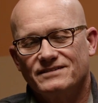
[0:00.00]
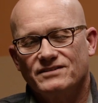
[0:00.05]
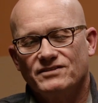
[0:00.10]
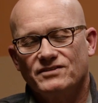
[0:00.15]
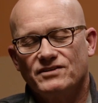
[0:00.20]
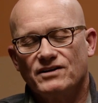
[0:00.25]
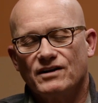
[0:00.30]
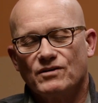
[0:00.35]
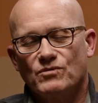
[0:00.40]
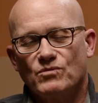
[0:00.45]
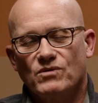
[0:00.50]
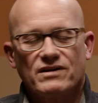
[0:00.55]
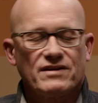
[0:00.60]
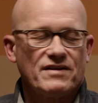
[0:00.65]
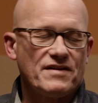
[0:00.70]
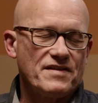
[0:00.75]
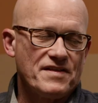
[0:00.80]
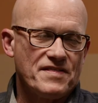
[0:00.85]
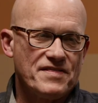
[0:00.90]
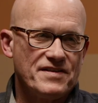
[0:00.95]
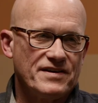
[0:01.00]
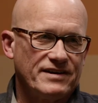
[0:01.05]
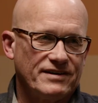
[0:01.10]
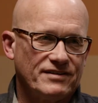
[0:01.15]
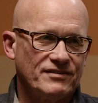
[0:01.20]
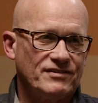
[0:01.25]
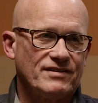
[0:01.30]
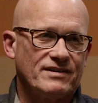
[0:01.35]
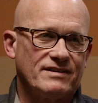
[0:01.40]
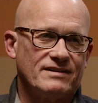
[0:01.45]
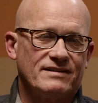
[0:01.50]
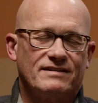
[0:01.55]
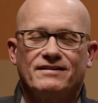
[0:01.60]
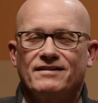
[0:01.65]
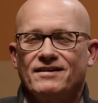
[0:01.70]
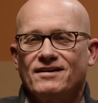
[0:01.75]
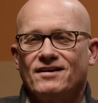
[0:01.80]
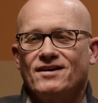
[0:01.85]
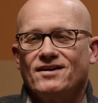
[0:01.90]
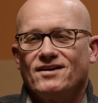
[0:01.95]
Young, one of the things that
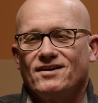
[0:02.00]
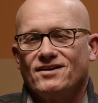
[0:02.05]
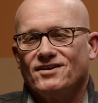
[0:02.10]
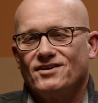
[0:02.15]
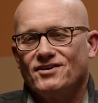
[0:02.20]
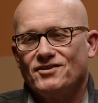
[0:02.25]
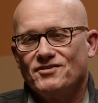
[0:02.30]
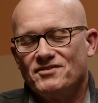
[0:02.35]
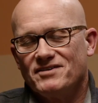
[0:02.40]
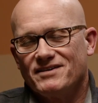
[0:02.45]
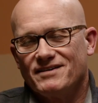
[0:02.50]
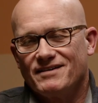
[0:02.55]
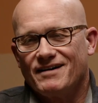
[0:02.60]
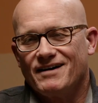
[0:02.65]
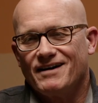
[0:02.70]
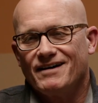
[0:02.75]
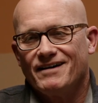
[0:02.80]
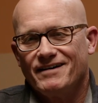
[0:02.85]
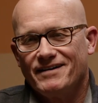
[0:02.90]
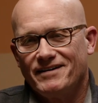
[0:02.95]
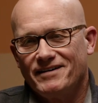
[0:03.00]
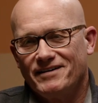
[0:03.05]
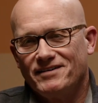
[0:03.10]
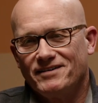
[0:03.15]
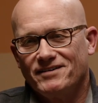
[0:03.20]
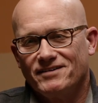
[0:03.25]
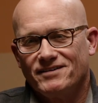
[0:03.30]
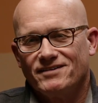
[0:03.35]
I